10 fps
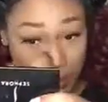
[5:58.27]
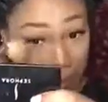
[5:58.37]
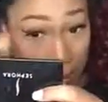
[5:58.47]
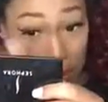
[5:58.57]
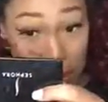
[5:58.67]

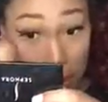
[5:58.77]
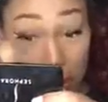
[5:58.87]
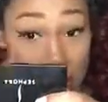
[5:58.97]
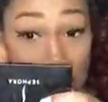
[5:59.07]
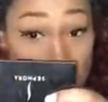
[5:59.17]
I'm just
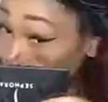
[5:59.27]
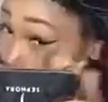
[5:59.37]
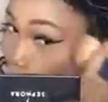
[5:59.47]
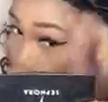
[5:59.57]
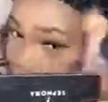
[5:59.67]
making sure
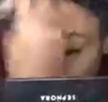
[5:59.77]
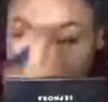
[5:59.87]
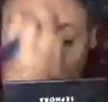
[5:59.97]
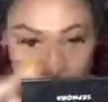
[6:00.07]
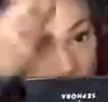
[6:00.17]
everything is
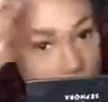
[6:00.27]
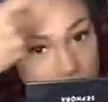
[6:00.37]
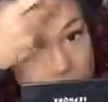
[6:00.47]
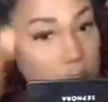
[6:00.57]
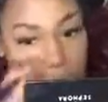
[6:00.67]
blended out
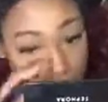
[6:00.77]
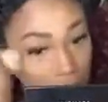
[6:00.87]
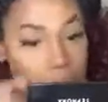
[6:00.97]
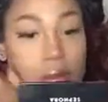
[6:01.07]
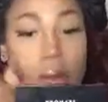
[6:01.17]
at this
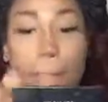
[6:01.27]
point.